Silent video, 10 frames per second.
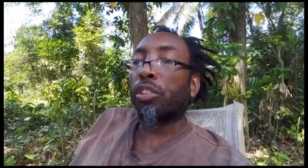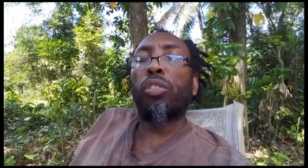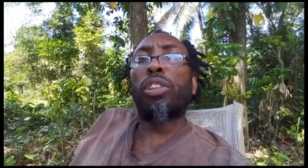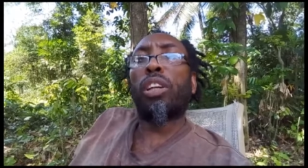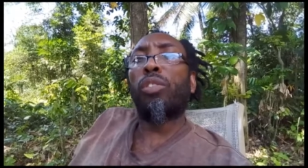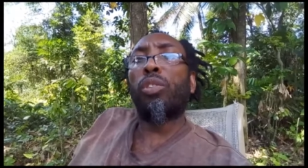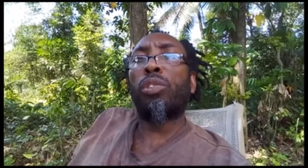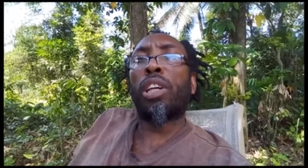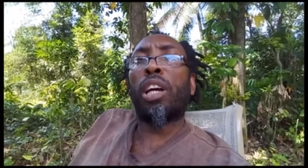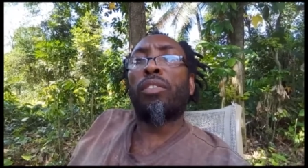You don't have to
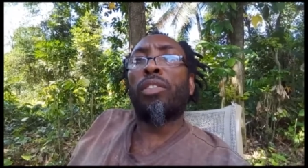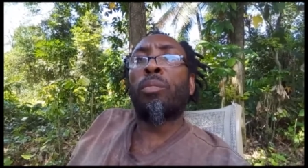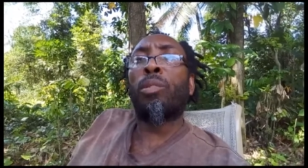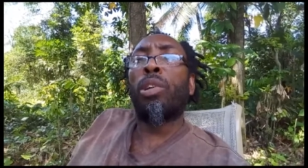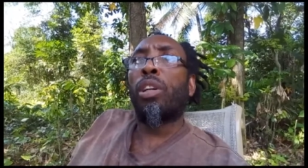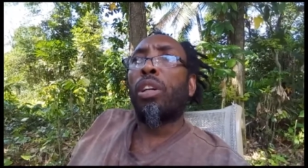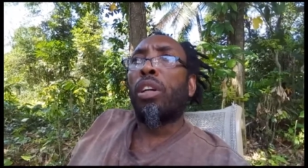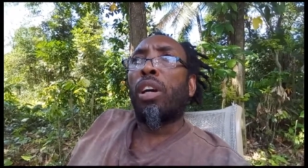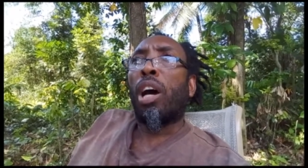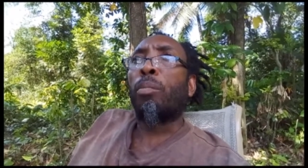use all of them,
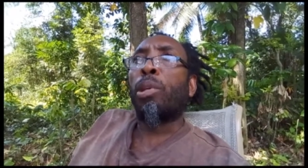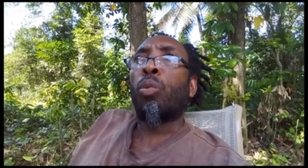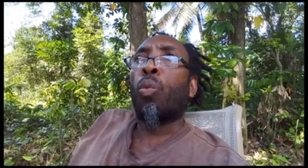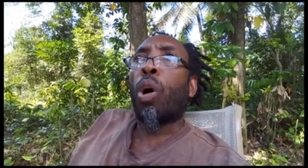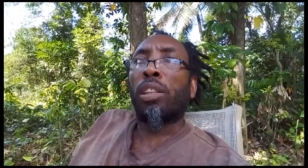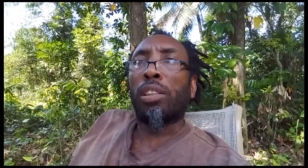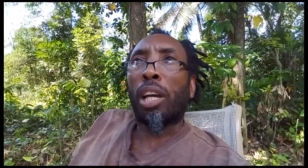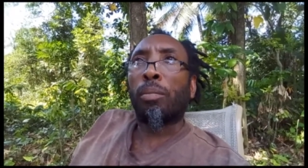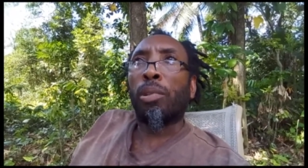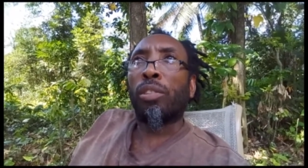I mean, one
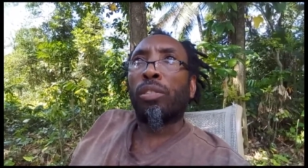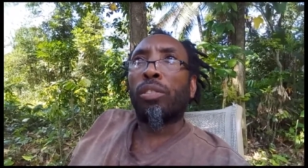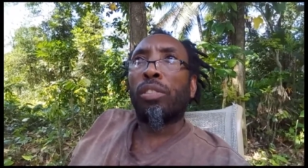time, you know.